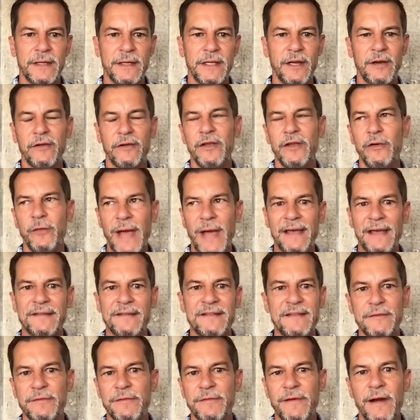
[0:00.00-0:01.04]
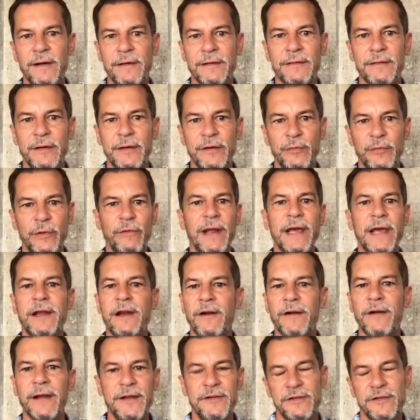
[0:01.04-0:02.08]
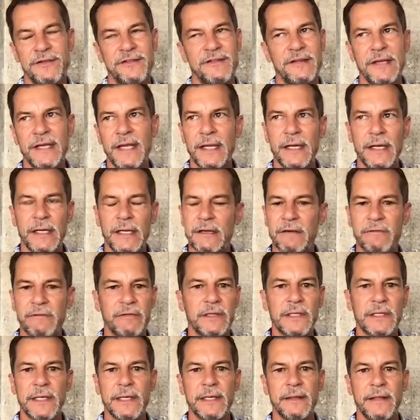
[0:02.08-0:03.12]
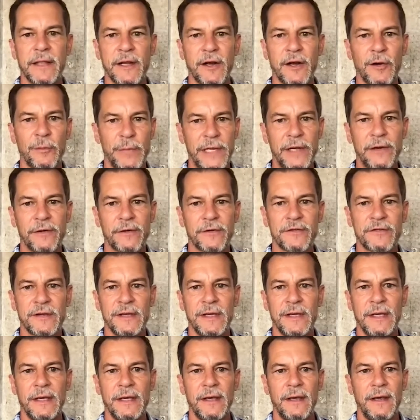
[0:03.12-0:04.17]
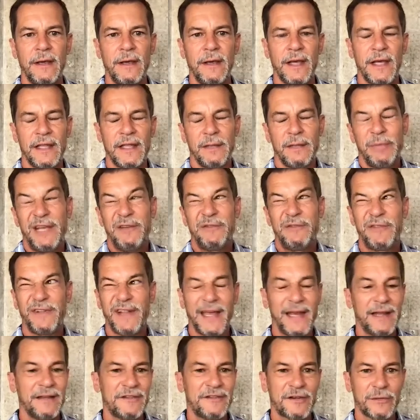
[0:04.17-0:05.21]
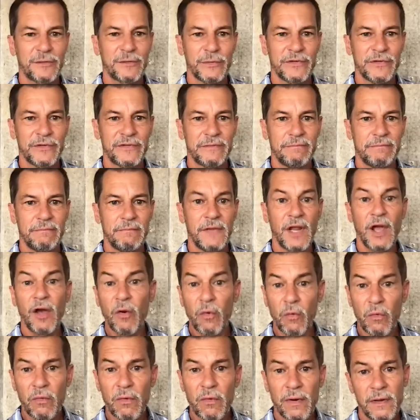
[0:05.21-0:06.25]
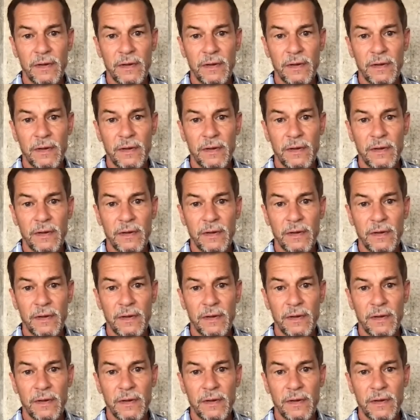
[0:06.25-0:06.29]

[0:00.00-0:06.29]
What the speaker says: You asked if we ran our agency any differently than our peers, and the painful answer was no.